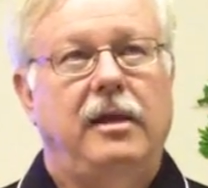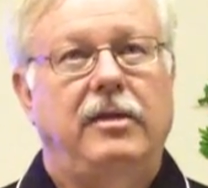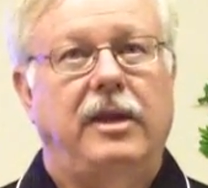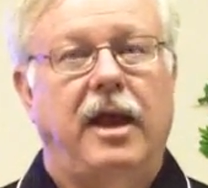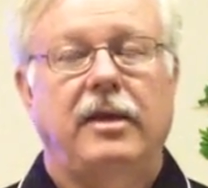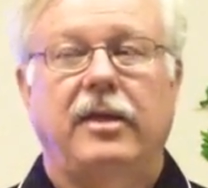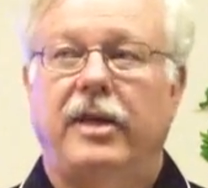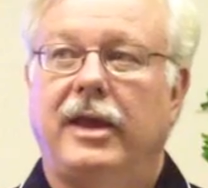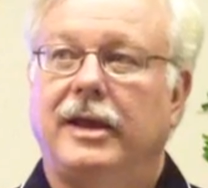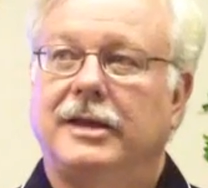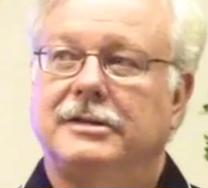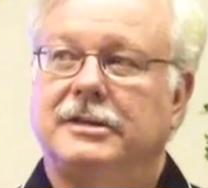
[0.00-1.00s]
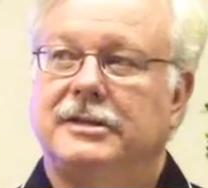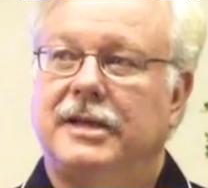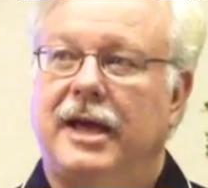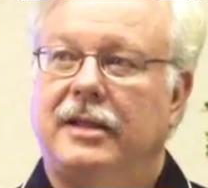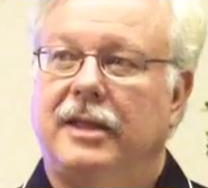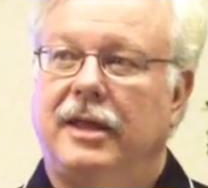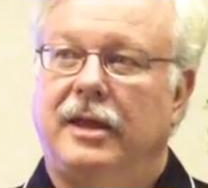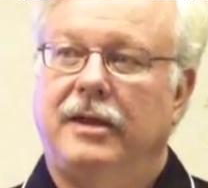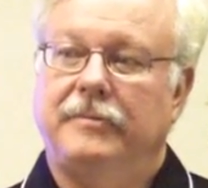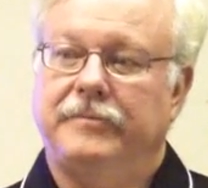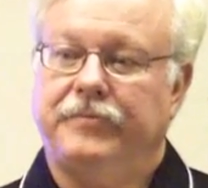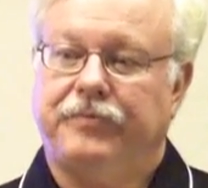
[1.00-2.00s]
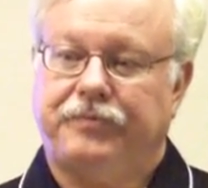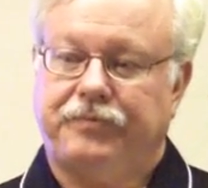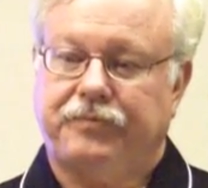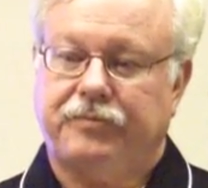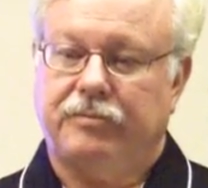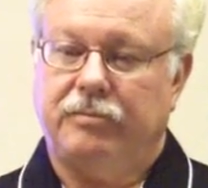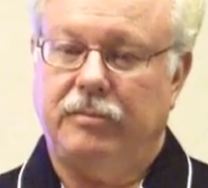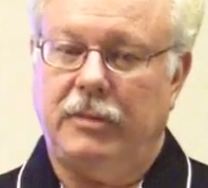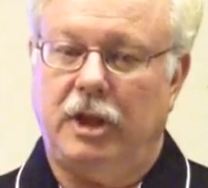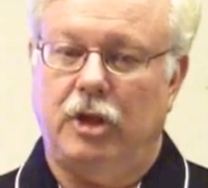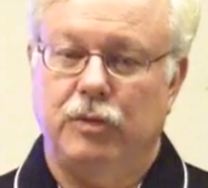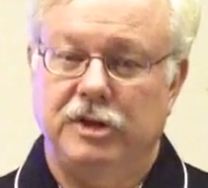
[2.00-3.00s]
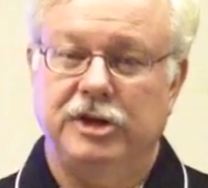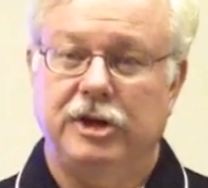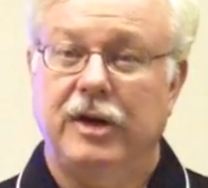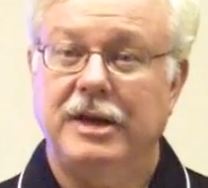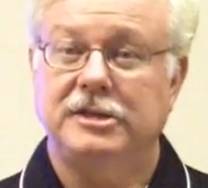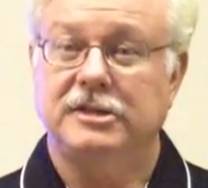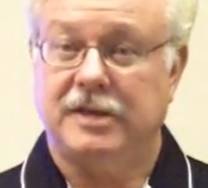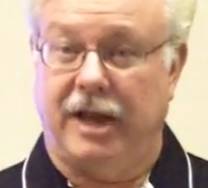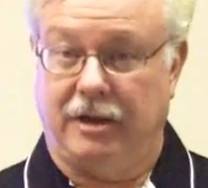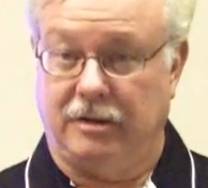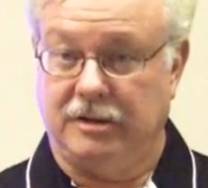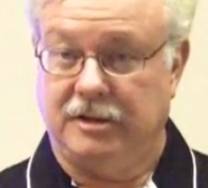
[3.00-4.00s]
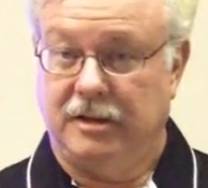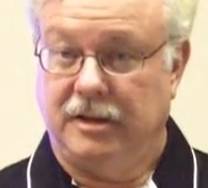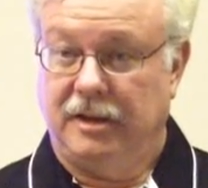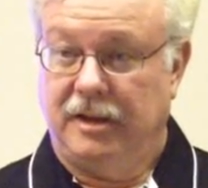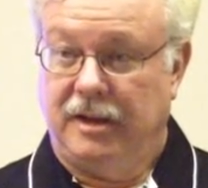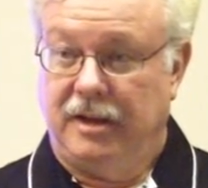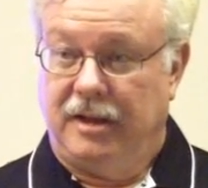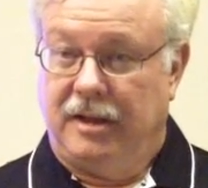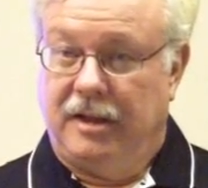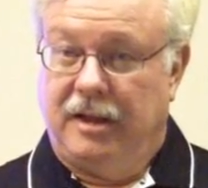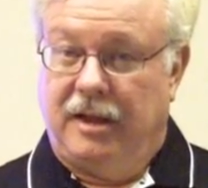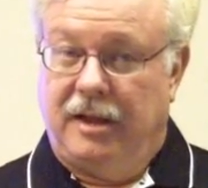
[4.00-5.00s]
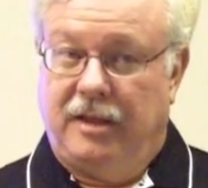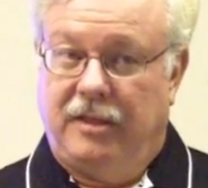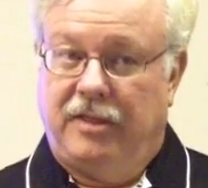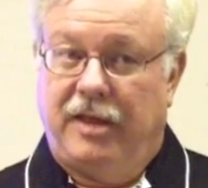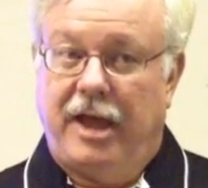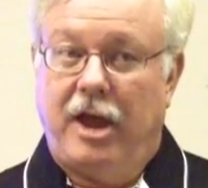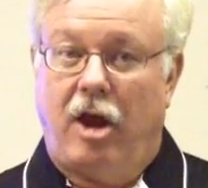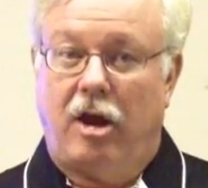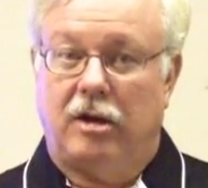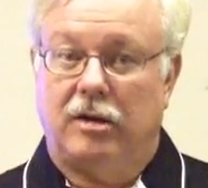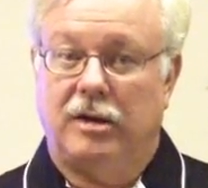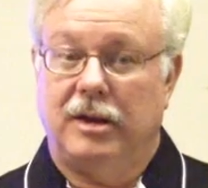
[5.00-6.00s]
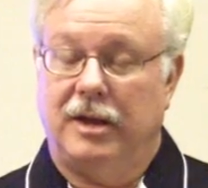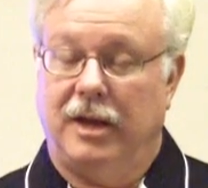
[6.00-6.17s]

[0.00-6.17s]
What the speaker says: The other thing is that the regeneration cycles, they are